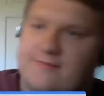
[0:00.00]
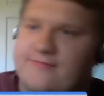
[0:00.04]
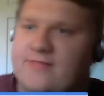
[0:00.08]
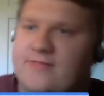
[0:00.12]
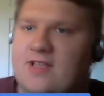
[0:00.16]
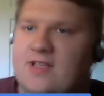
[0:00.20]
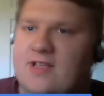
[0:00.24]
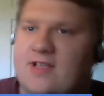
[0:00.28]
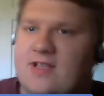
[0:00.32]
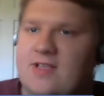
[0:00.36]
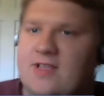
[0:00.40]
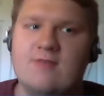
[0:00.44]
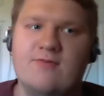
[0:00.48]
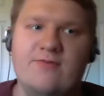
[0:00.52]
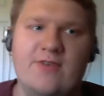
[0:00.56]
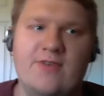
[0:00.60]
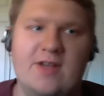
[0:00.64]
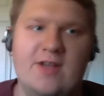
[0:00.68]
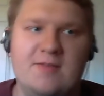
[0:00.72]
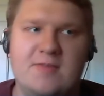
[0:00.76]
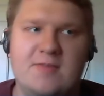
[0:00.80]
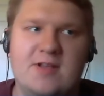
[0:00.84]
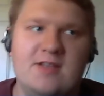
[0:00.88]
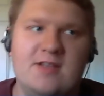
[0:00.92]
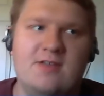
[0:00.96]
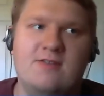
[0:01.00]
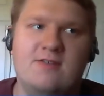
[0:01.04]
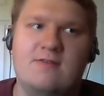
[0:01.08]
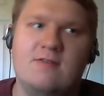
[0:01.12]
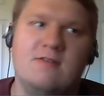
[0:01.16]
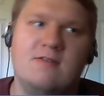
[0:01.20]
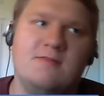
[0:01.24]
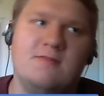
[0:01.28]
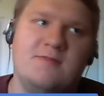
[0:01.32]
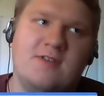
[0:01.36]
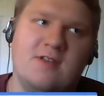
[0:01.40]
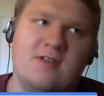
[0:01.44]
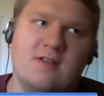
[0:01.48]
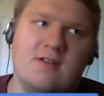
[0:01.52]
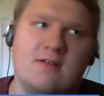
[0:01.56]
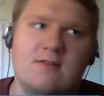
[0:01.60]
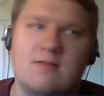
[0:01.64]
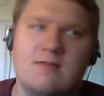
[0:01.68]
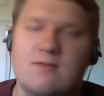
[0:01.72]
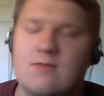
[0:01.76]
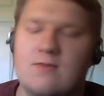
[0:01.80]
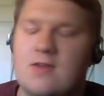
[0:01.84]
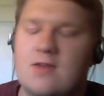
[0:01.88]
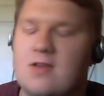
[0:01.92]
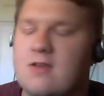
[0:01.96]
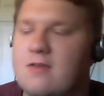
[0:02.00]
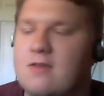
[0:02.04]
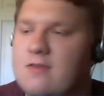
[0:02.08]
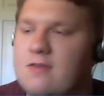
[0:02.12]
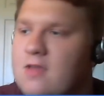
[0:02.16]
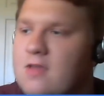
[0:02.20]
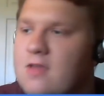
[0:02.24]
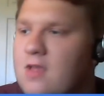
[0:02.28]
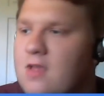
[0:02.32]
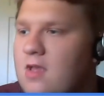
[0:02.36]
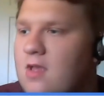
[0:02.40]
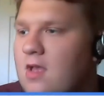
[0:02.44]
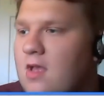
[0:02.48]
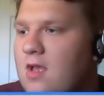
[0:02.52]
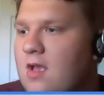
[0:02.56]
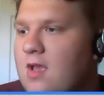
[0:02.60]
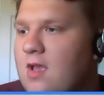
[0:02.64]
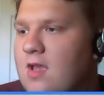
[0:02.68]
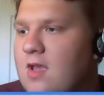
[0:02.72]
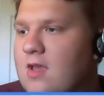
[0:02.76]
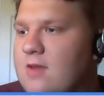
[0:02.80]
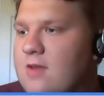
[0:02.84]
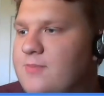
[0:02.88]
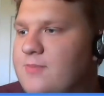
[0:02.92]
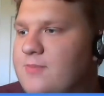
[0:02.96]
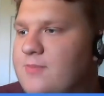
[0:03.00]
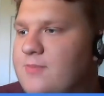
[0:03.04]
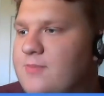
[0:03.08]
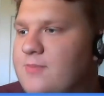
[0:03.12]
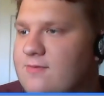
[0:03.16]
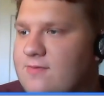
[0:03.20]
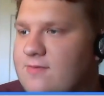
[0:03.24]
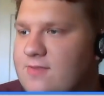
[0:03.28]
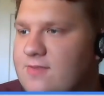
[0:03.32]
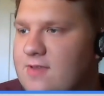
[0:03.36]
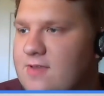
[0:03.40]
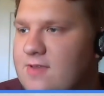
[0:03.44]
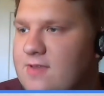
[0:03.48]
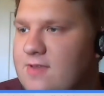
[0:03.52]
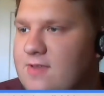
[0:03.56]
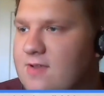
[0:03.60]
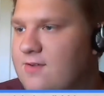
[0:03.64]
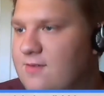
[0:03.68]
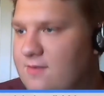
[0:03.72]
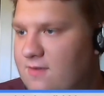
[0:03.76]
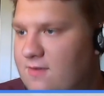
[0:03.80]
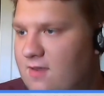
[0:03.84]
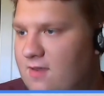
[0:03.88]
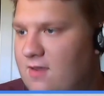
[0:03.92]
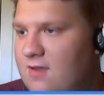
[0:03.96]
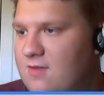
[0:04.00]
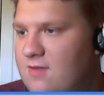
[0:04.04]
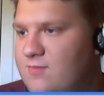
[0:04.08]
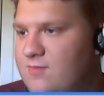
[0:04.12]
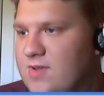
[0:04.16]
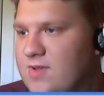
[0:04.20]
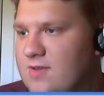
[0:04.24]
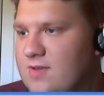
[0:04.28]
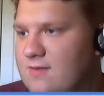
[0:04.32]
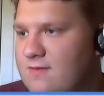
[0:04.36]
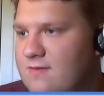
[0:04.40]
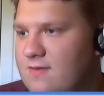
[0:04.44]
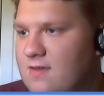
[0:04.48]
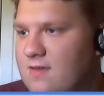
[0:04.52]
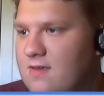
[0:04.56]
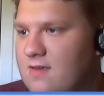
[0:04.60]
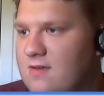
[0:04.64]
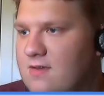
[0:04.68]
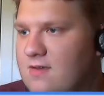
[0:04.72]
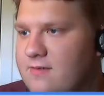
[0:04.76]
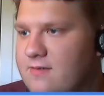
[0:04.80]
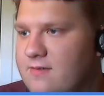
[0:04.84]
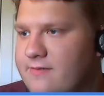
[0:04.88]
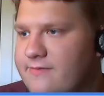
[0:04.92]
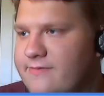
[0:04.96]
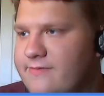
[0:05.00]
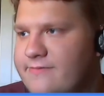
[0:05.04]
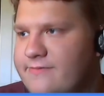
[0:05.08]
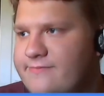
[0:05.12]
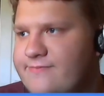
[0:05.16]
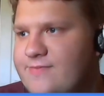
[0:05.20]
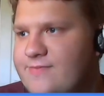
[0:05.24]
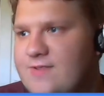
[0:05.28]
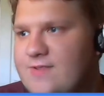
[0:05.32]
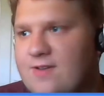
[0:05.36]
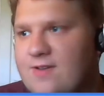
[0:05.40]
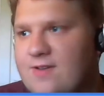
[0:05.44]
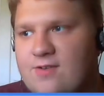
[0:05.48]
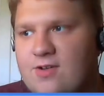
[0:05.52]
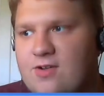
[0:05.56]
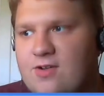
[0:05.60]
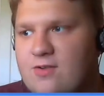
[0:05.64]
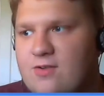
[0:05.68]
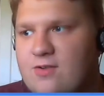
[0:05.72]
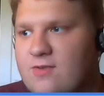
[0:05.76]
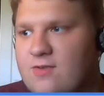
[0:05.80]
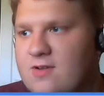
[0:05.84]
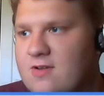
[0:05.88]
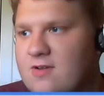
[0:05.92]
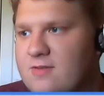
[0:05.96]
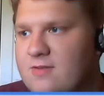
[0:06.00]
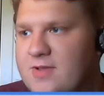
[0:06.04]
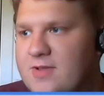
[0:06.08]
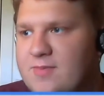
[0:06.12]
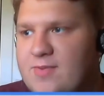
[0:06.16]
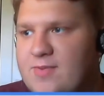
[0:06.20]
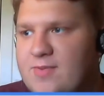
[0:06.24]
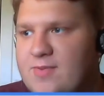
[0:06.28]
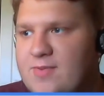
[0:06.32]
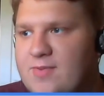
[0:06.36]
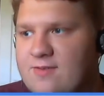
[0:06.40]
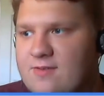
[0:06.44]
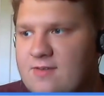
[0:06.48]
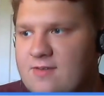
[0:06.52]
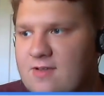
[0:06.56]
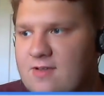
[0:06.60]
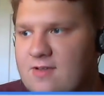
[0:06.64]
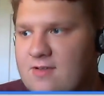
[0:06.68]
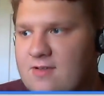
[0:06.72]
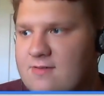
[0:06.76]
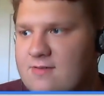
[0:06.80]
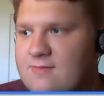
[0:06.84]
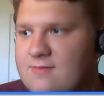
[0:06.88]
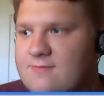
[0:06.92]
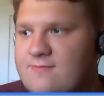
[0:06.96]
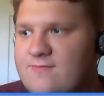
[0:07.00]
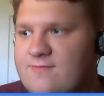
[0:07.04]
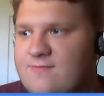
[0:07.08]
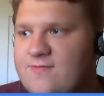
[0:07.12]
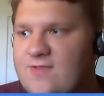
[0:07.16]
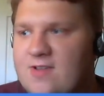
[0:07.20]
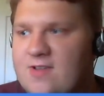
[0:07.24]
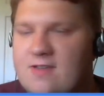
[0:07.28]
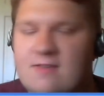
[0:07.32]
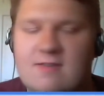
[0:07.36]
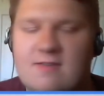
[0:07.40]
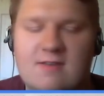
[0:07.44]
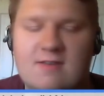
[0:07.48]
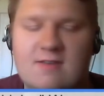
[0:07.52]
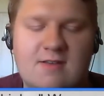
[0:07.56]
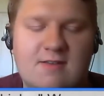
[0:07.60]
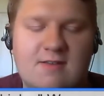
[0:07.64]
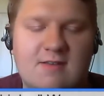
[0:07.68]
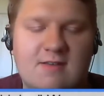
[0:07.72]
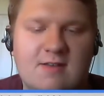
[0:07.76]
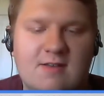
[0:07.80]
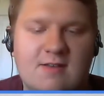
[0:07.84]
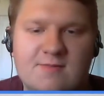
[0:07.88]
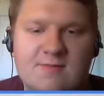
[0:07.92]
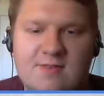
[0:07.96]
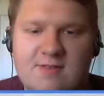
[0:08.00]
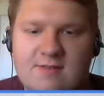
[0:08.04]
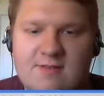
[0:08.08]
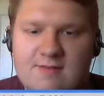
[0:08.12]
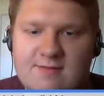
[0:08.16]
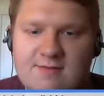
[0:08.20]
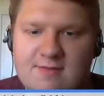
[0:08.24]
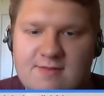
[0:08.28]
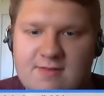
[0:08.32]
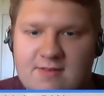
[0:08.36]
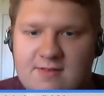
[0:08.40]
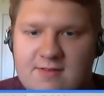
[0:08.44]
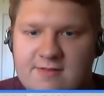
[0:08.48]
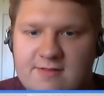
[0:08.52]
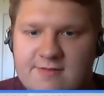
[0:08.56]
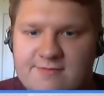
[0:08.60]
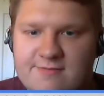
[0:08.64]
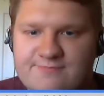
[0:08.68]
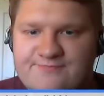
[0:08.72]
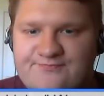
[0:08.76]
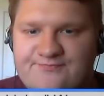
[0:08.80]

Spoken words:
You can find my YouTube channel as well at A Paladin Without a Crusade, but don't know when I'll be posting vids anytime soon, so